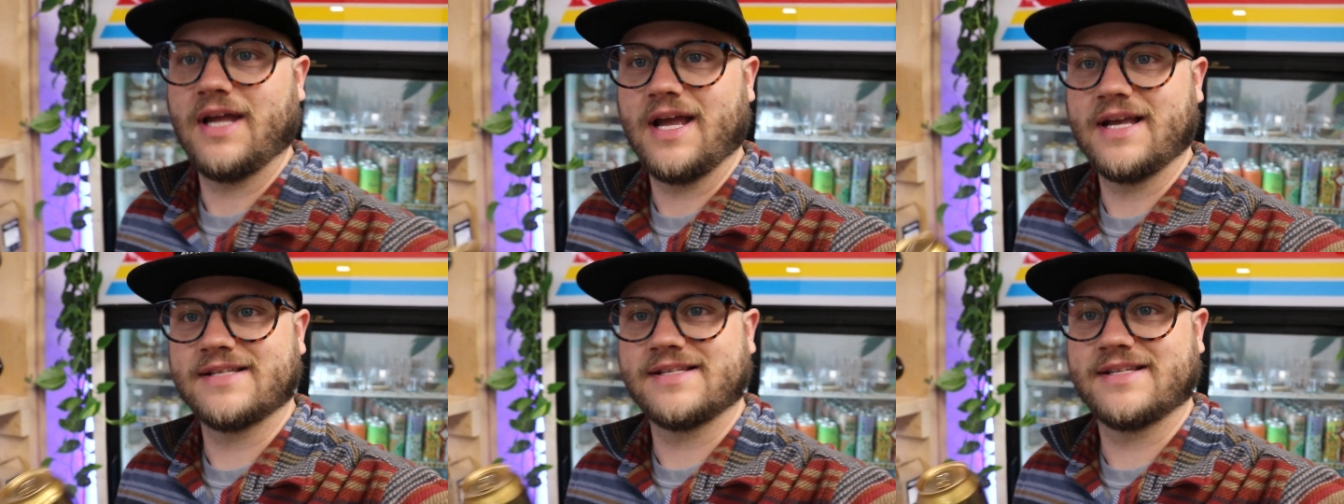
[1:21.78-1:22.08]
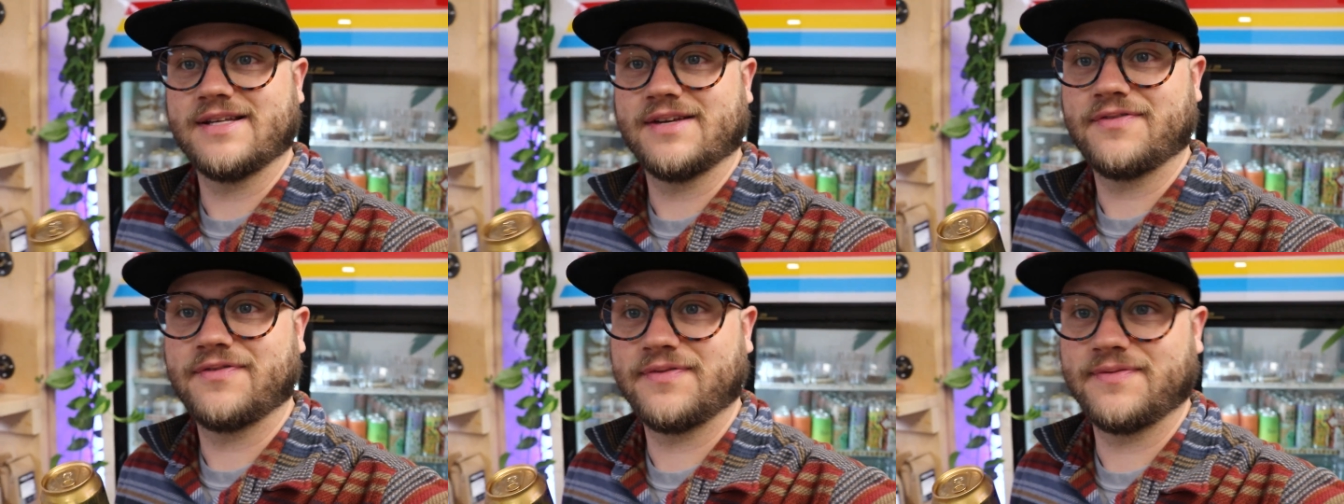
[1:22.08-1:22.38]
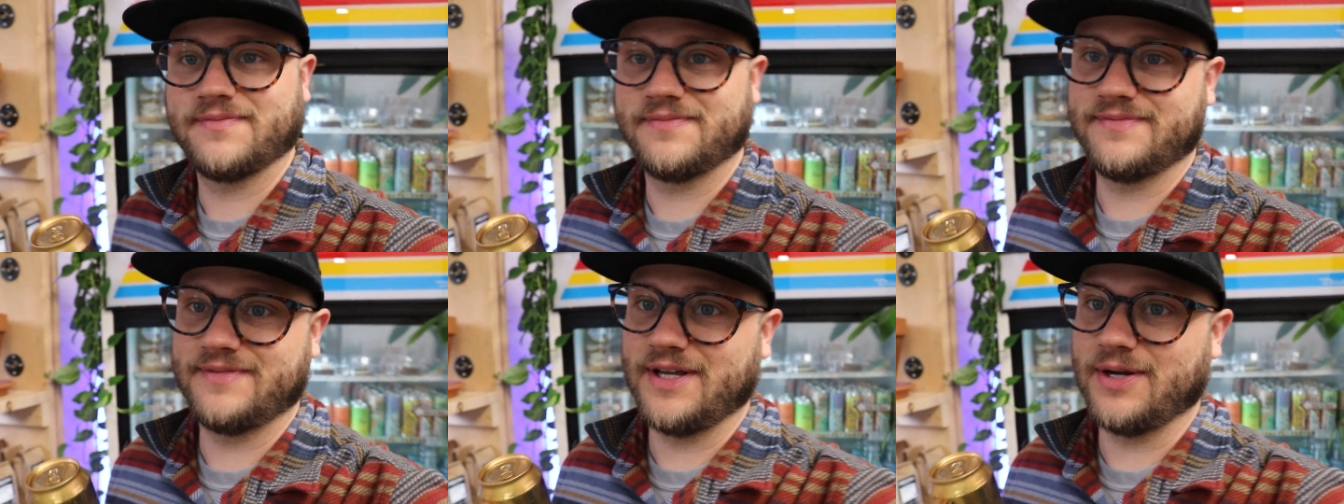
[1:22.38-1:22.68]
As if
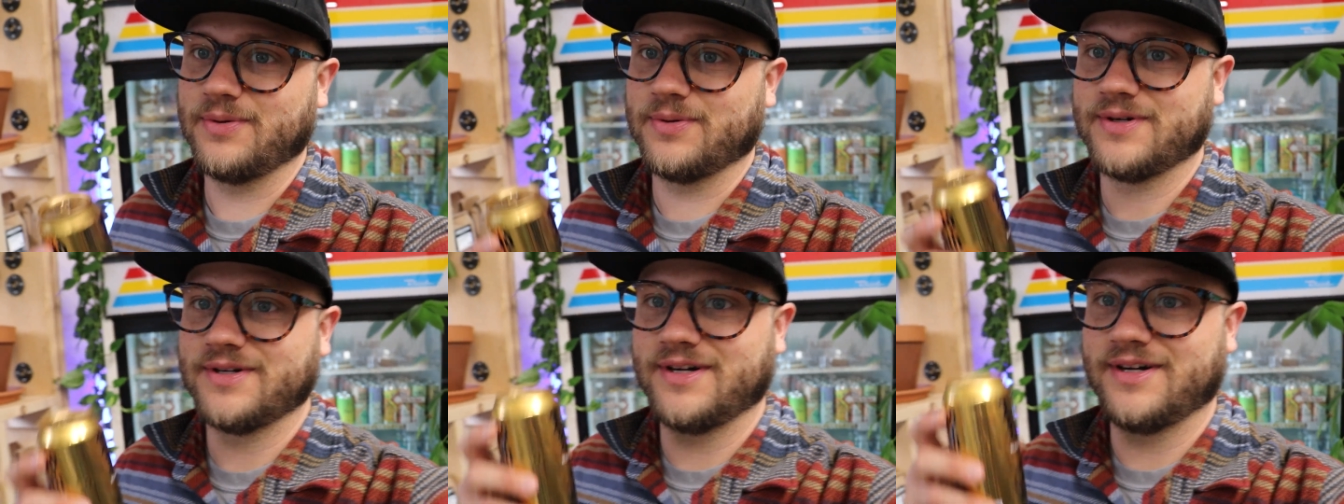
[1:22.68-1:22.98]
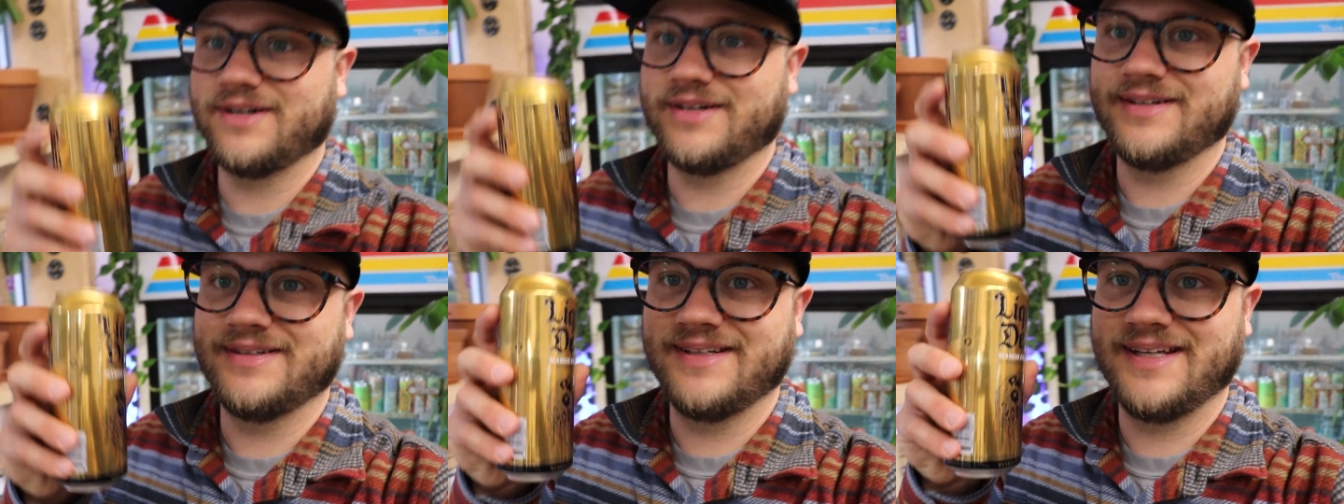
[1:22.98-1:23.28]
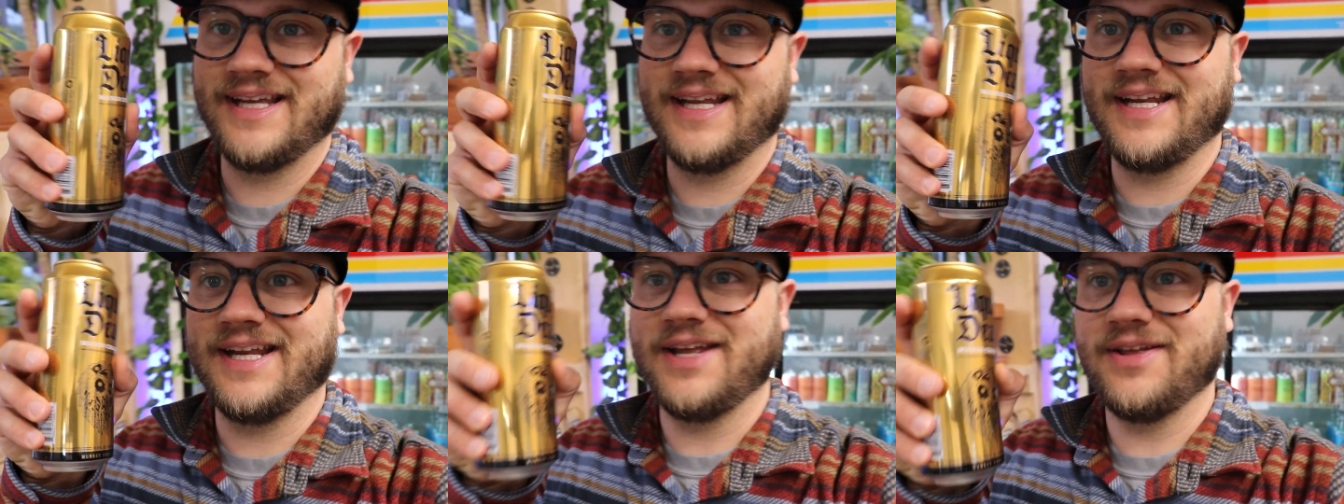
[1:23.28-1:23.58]
there were
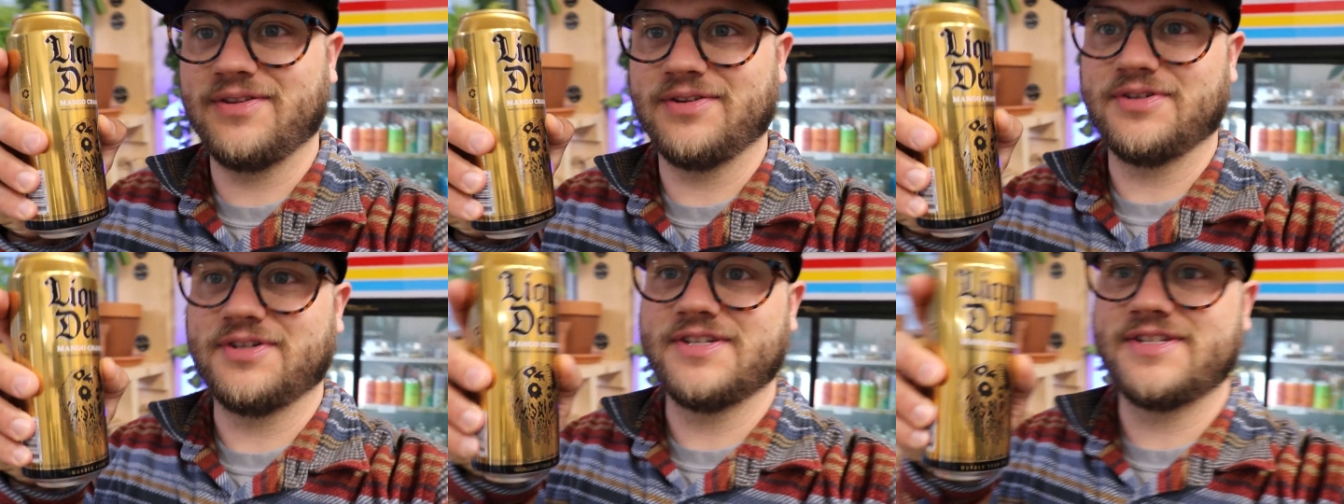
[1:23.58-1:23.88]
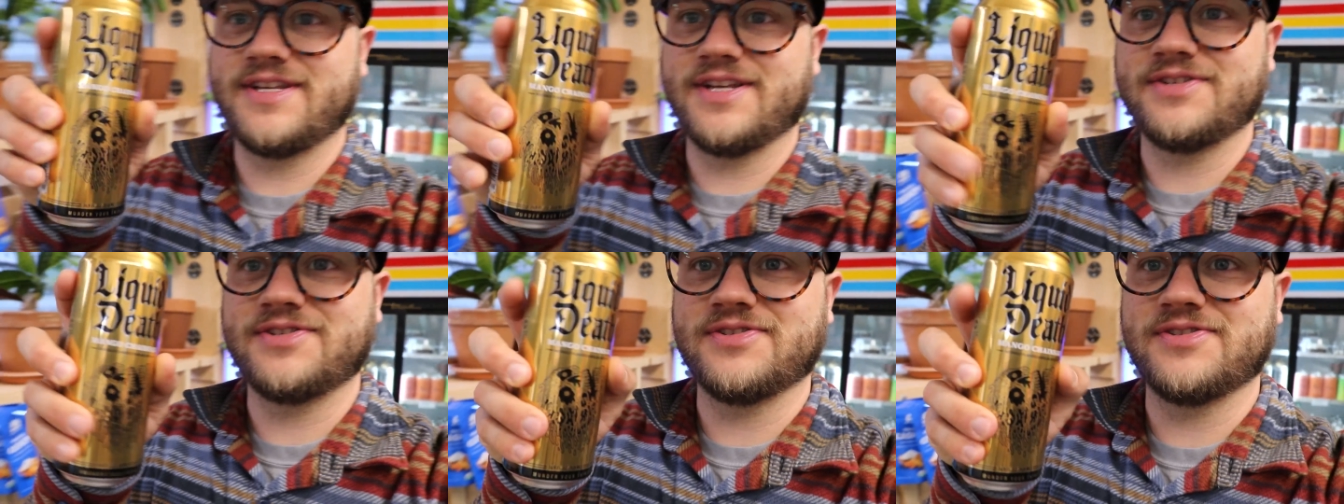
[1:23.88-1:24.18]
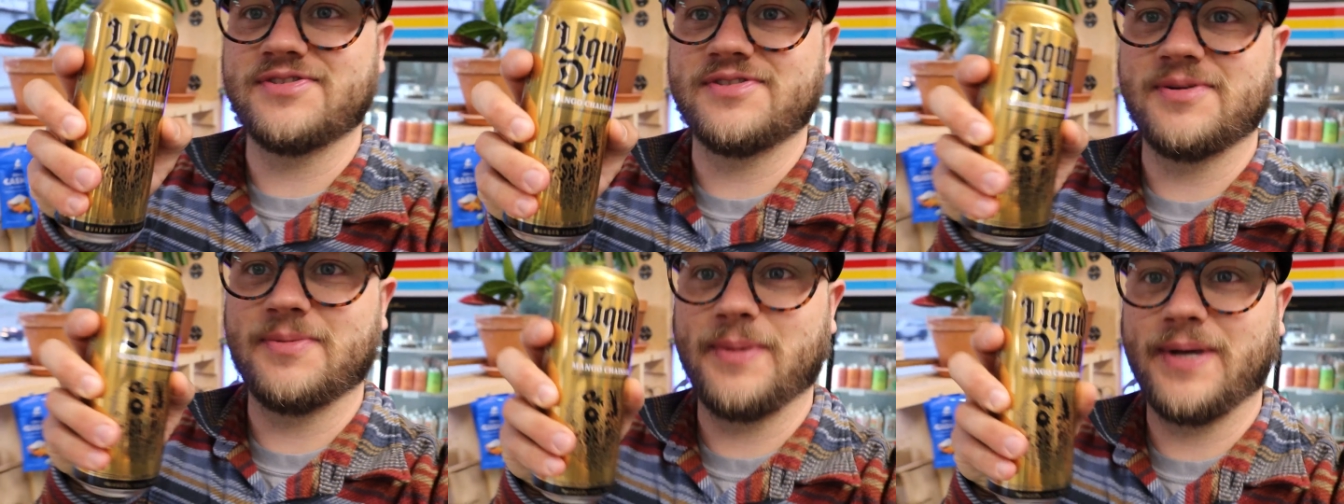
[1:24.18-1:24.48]
any other
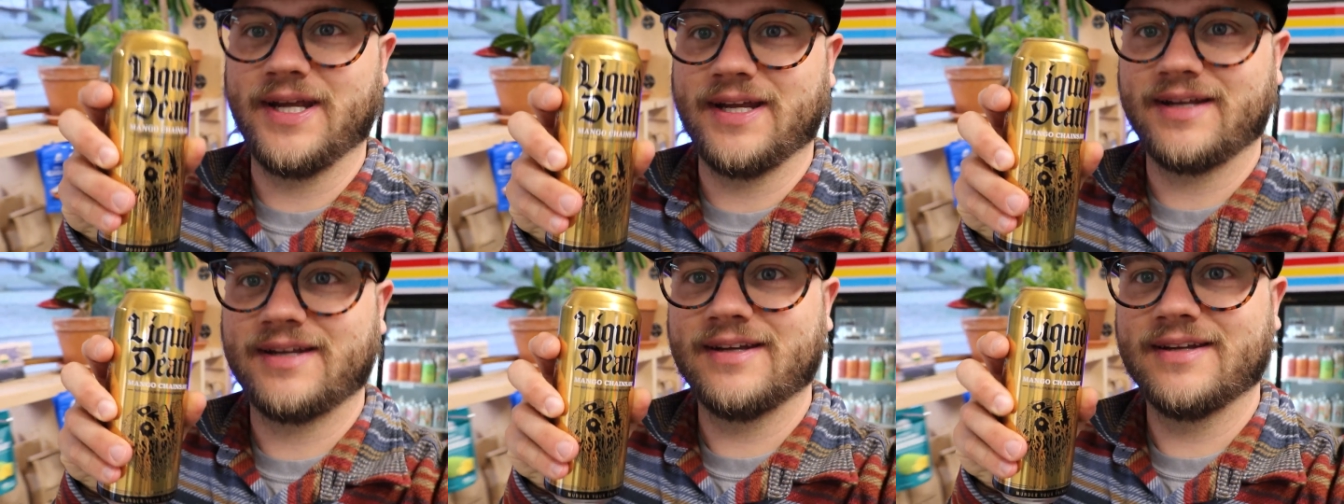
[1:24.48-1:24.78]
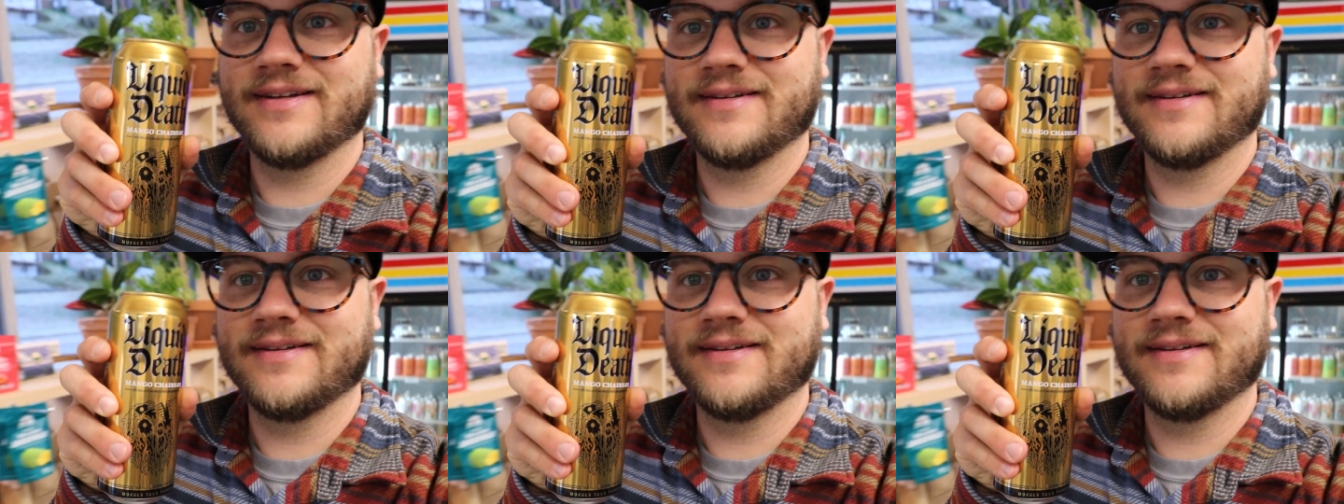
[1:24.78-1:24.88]
decisions to make.